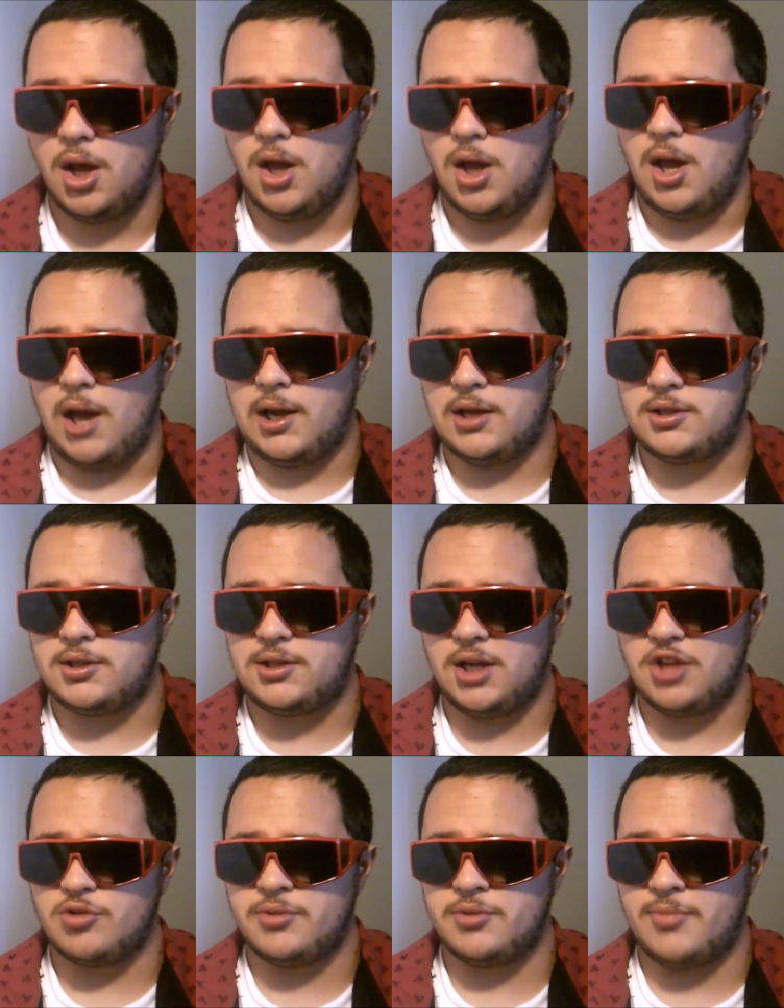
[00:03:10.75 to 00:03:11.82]
I can tell there was
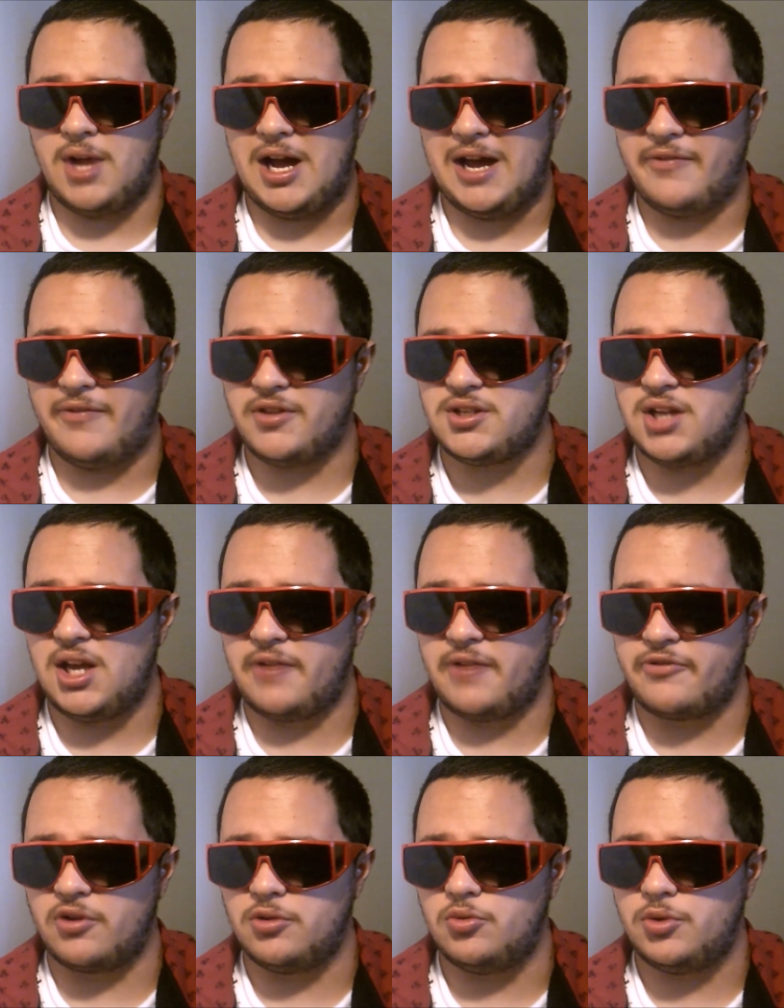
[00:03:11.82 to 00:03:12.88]
some obvious
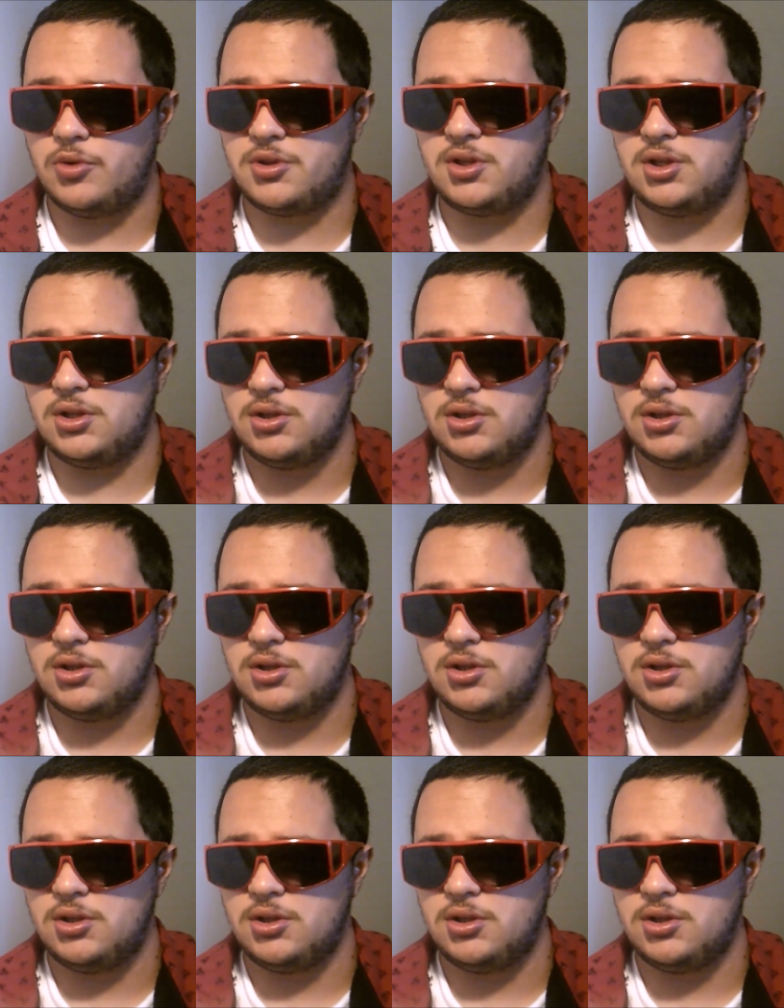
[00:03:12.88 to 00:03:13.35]
effort with the